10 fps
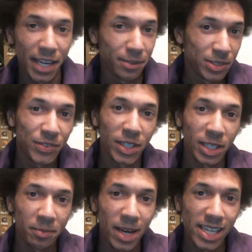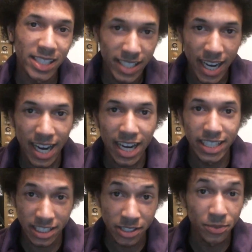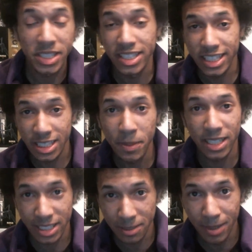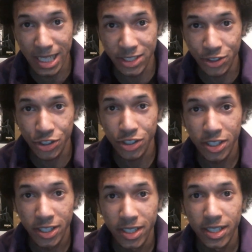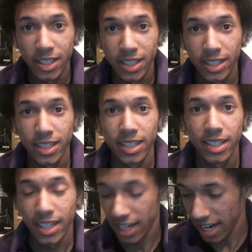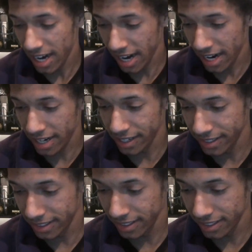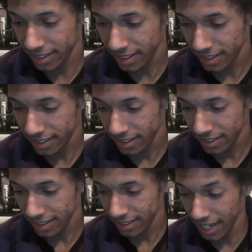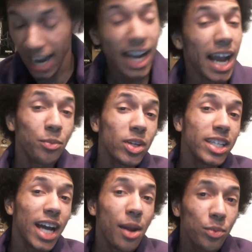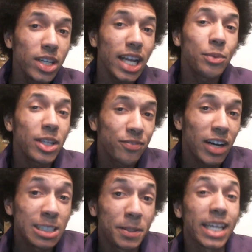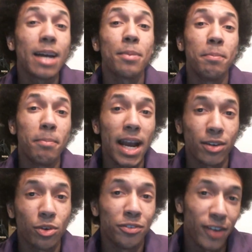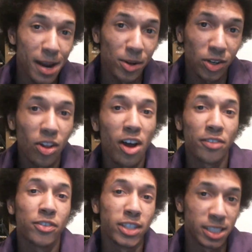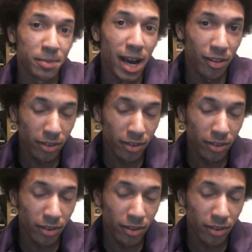It was a very good mouse. I honestly wasn't expecting much. And yeah, I would advise picking up a microfiber cloth for this mouse.